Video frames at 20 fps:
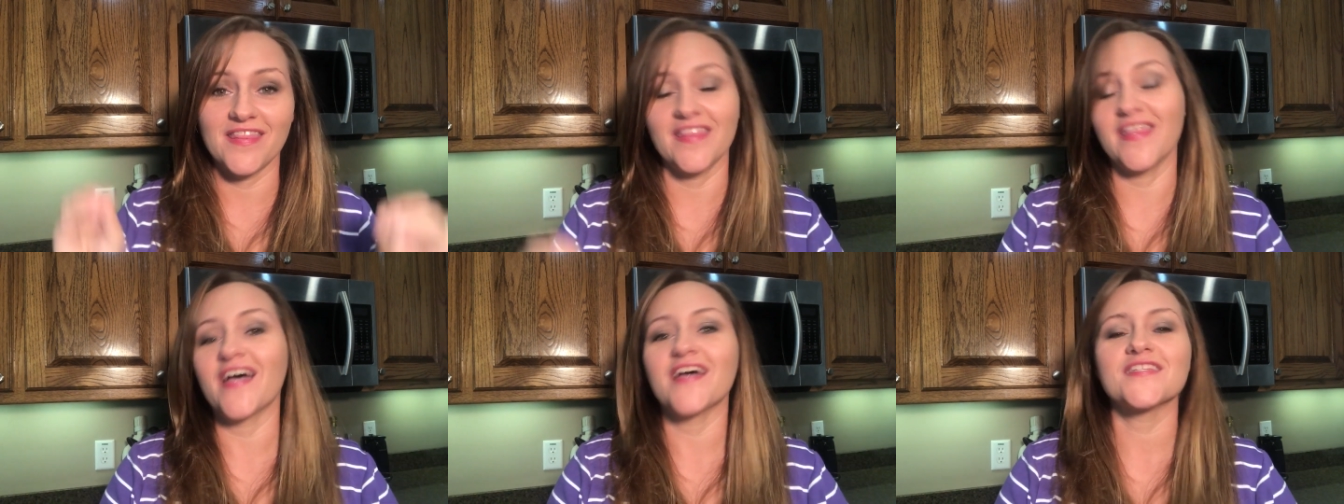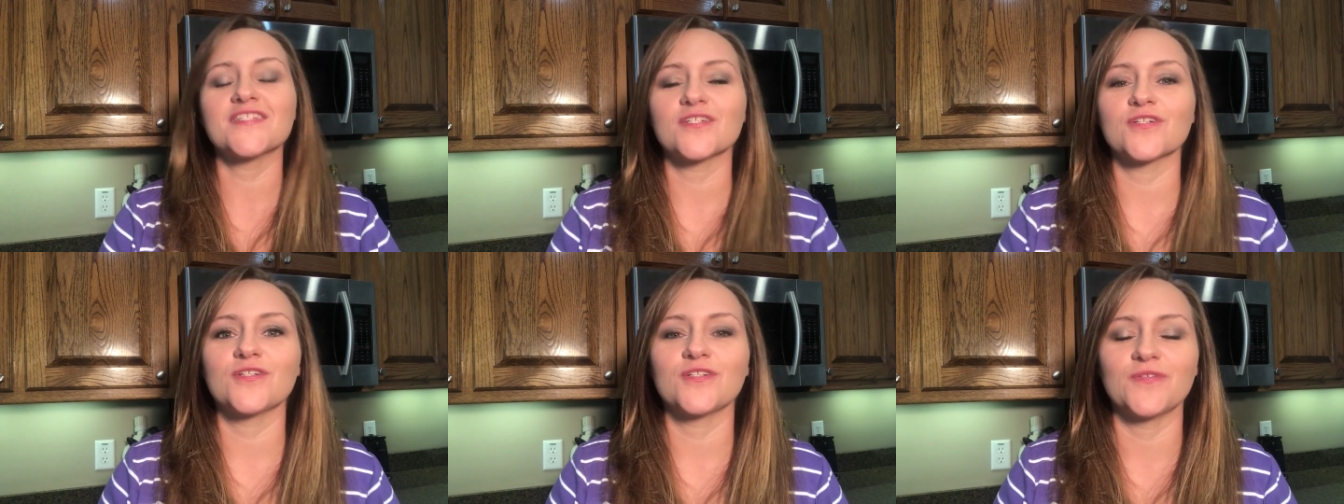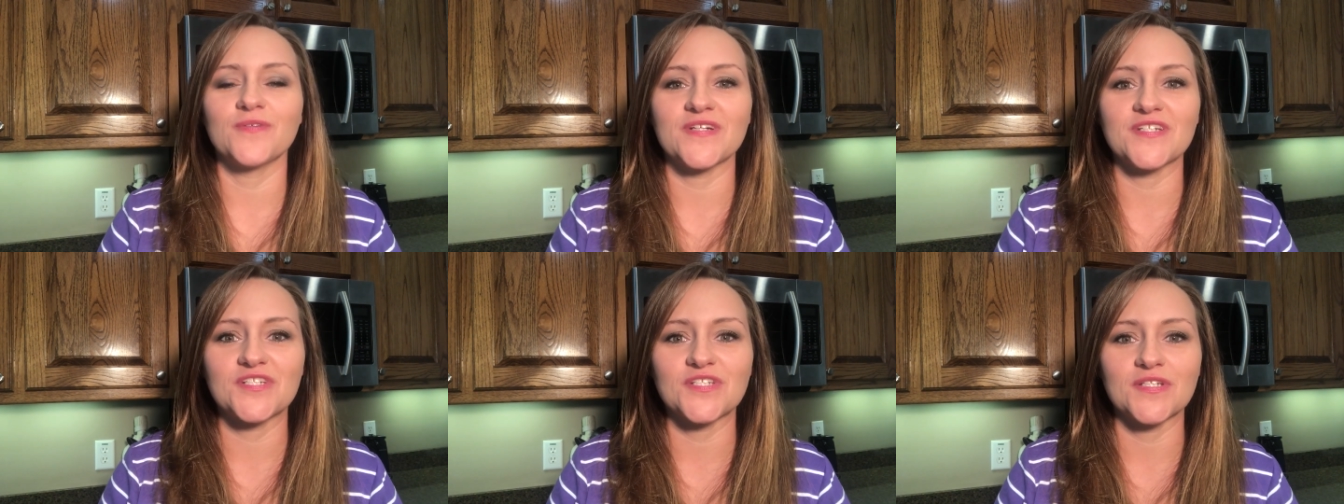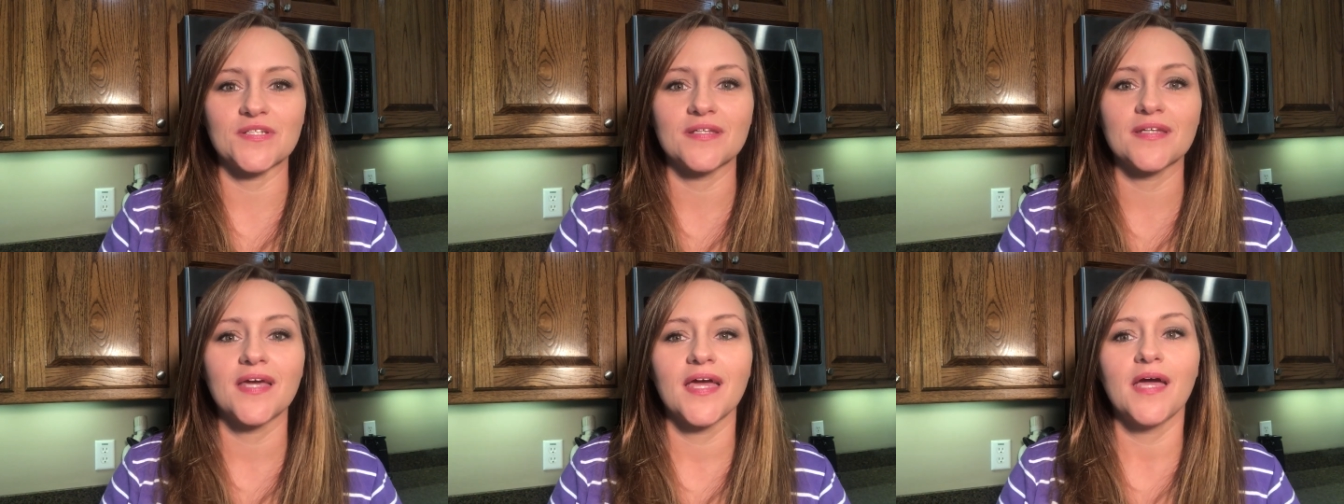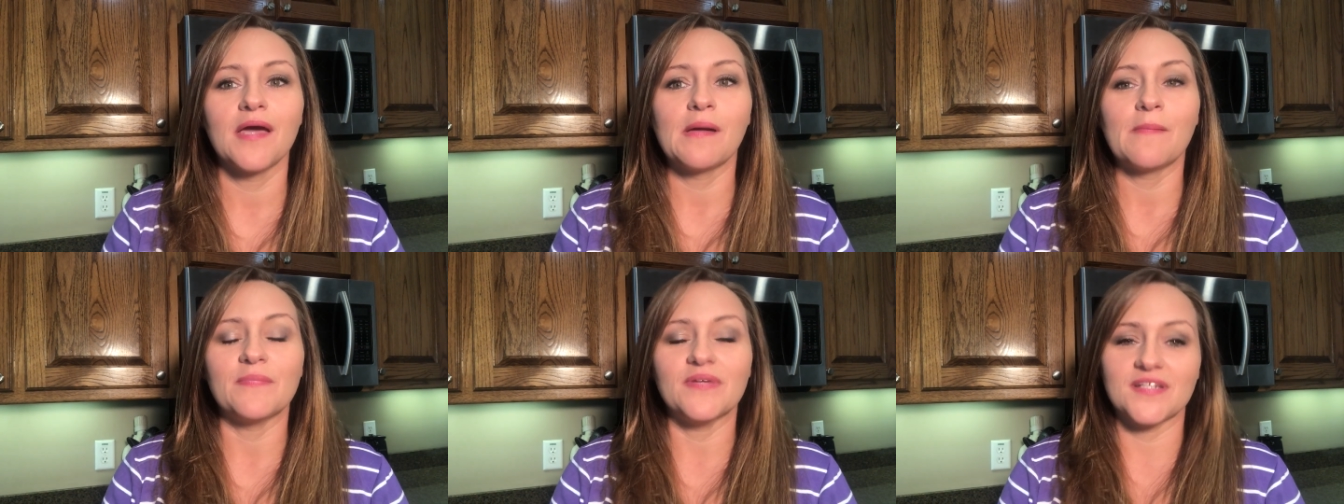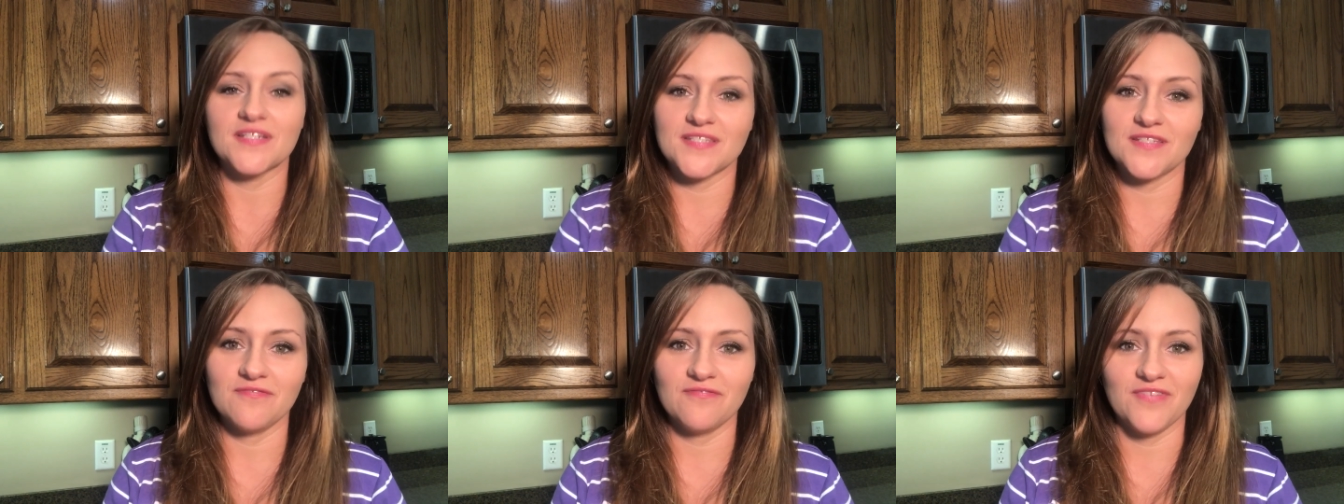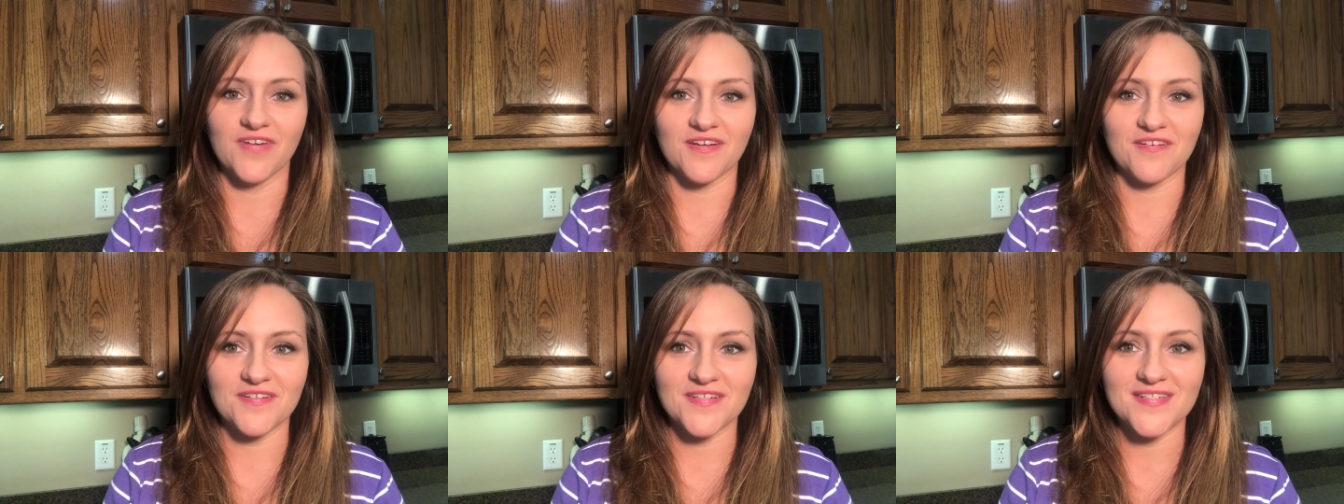That's a good question because it
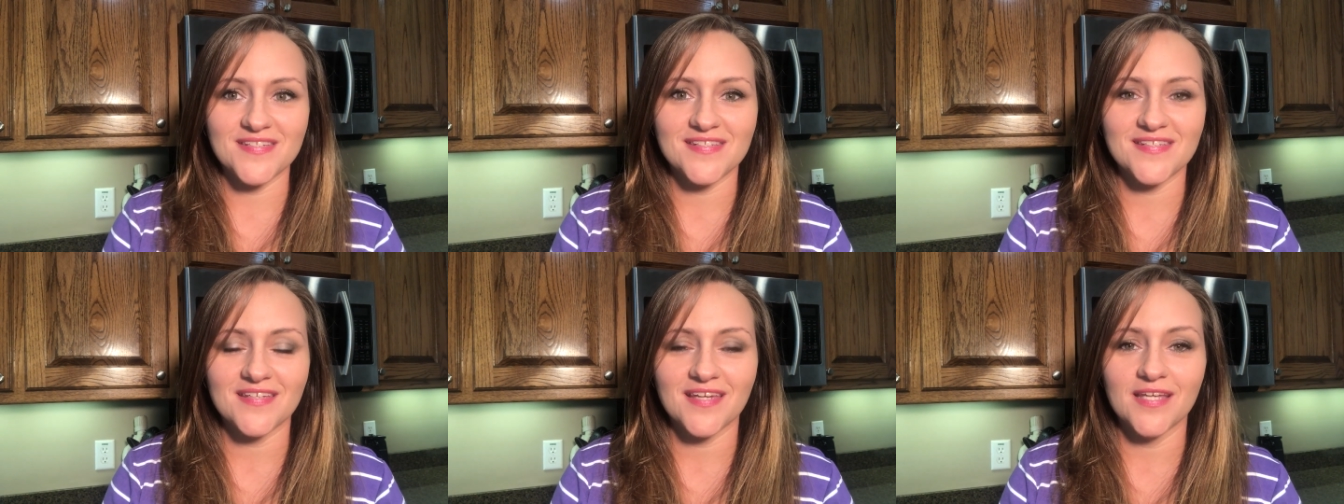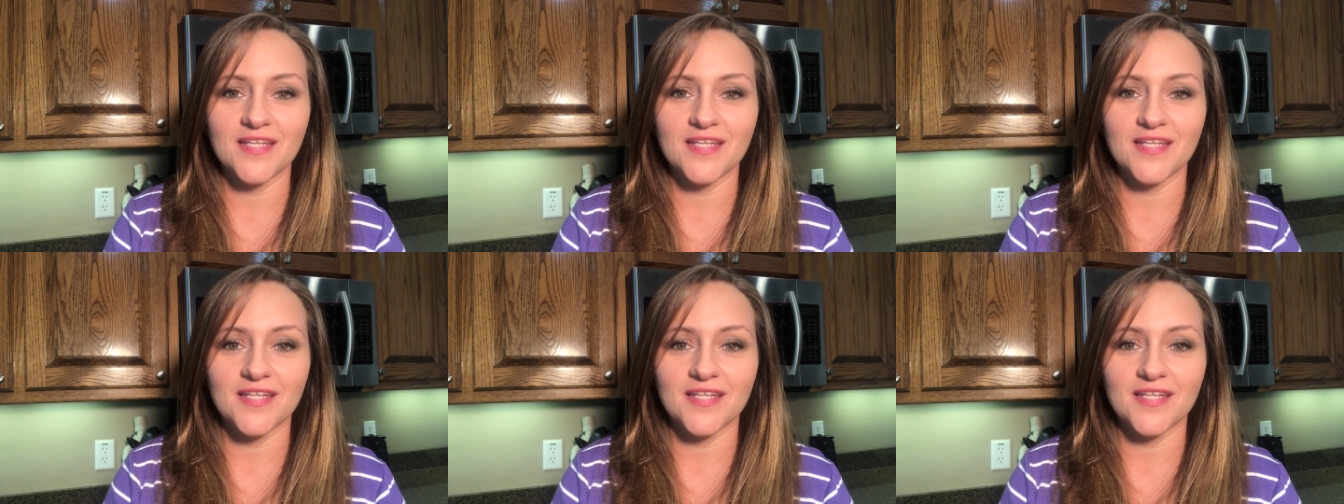varies.